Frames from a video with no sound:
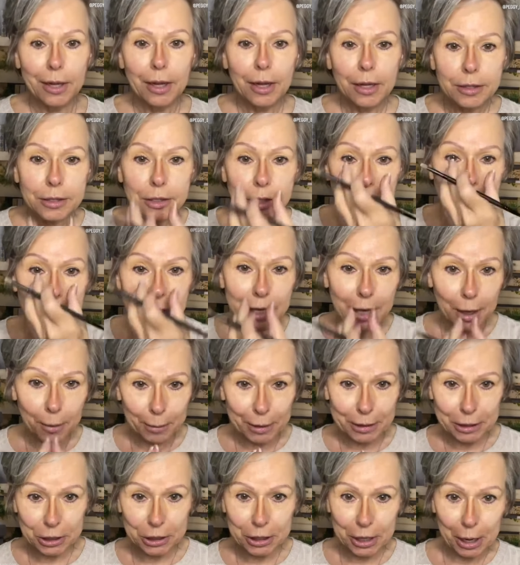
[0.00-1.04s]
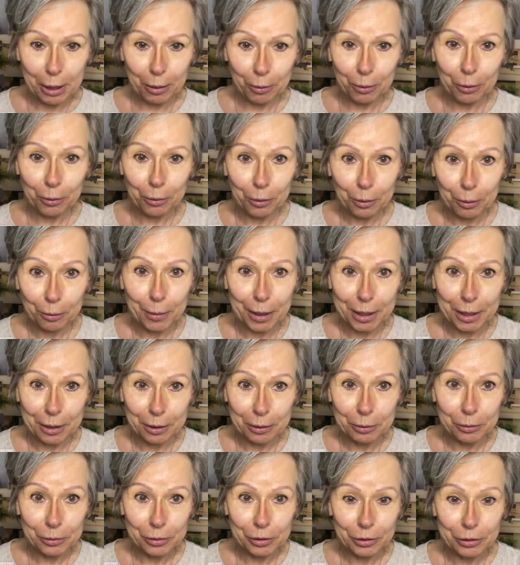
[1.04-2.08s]
So see how much narrower my
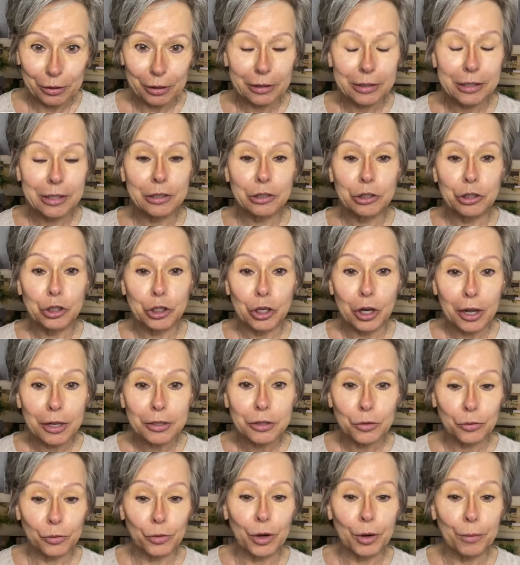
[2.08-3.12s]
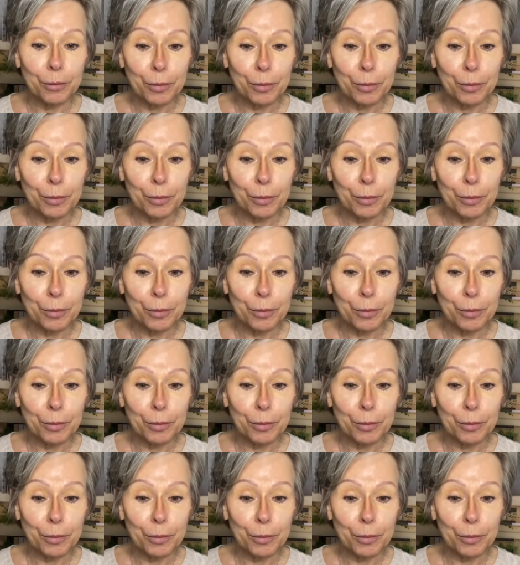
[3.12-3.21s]
nose looks just from